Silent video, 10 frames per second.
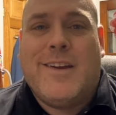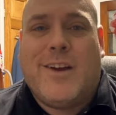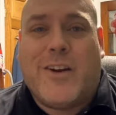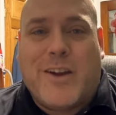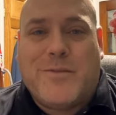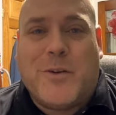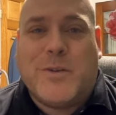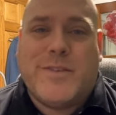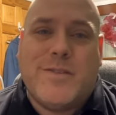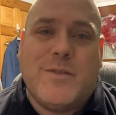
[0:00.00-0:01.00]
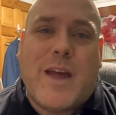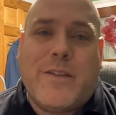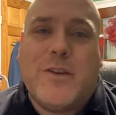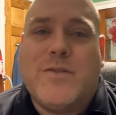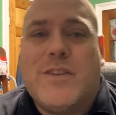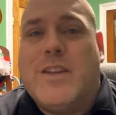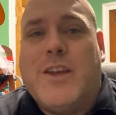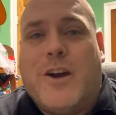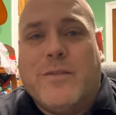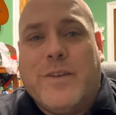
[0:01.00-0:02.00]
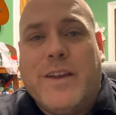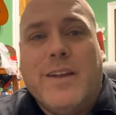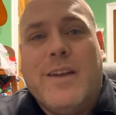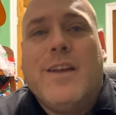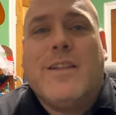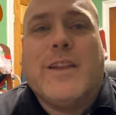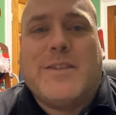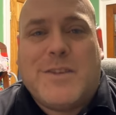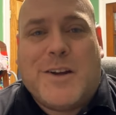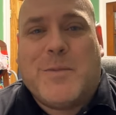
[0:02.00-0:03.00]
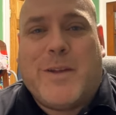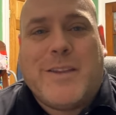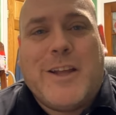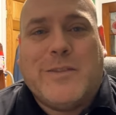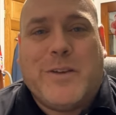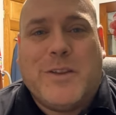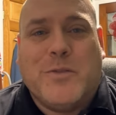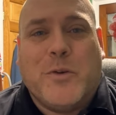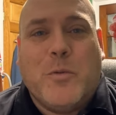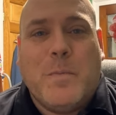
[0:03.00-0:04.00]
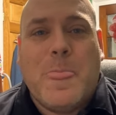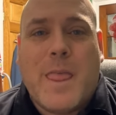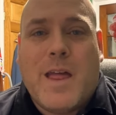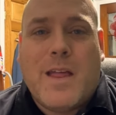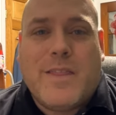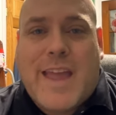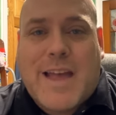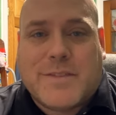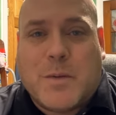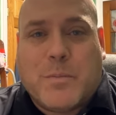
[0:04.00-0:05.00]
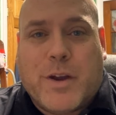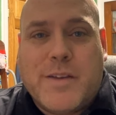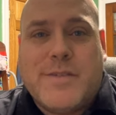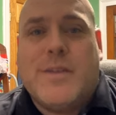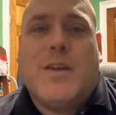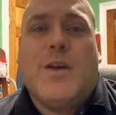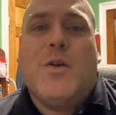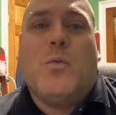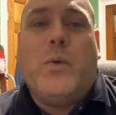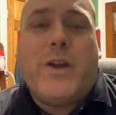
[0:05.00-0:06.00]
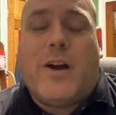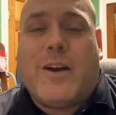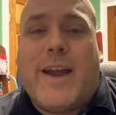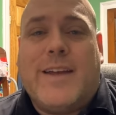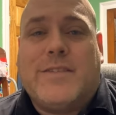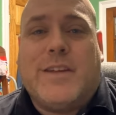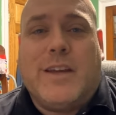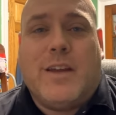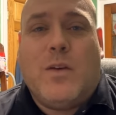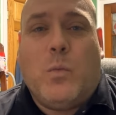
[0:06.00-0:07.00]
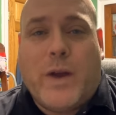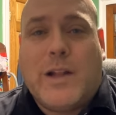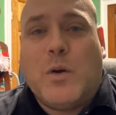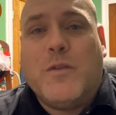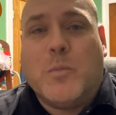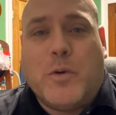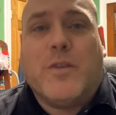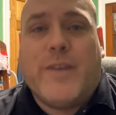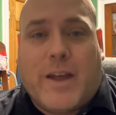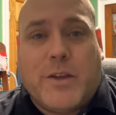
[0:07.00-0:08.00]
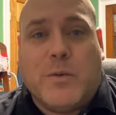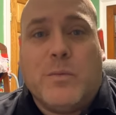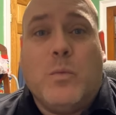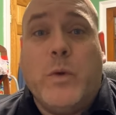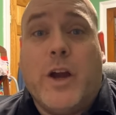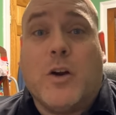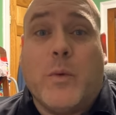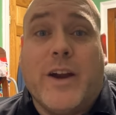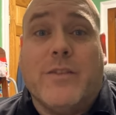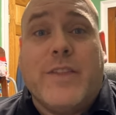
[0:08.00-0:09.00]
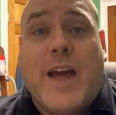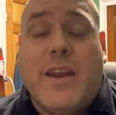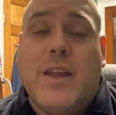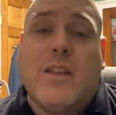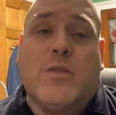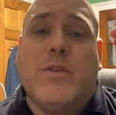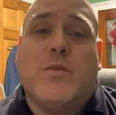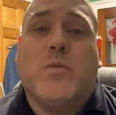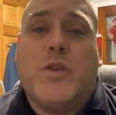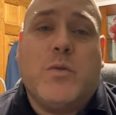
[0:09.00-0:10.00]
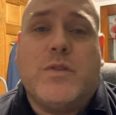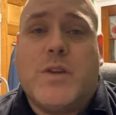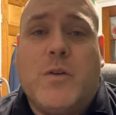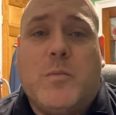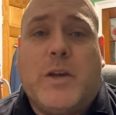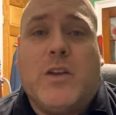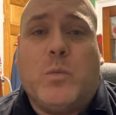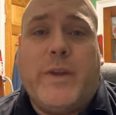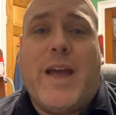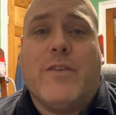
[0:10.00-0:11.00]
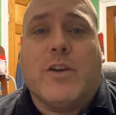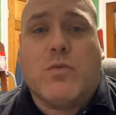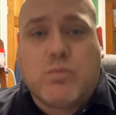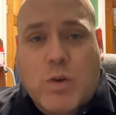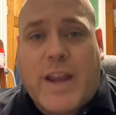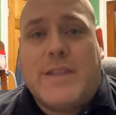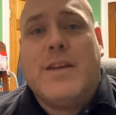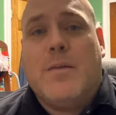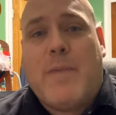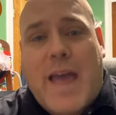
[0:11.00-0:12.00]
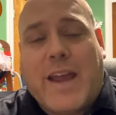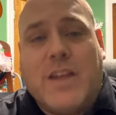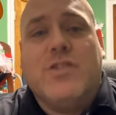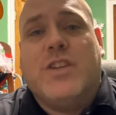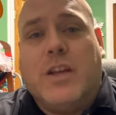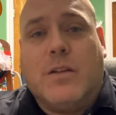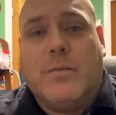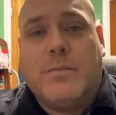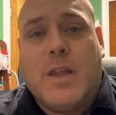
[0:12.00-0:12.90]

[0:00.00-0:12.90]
All right, folks, so now that you've seen the RV, let's talk about the elephant in the room, the asking price. We are asking well over book value. We are aware of that. The reason we're doing so is because we have a great package deal.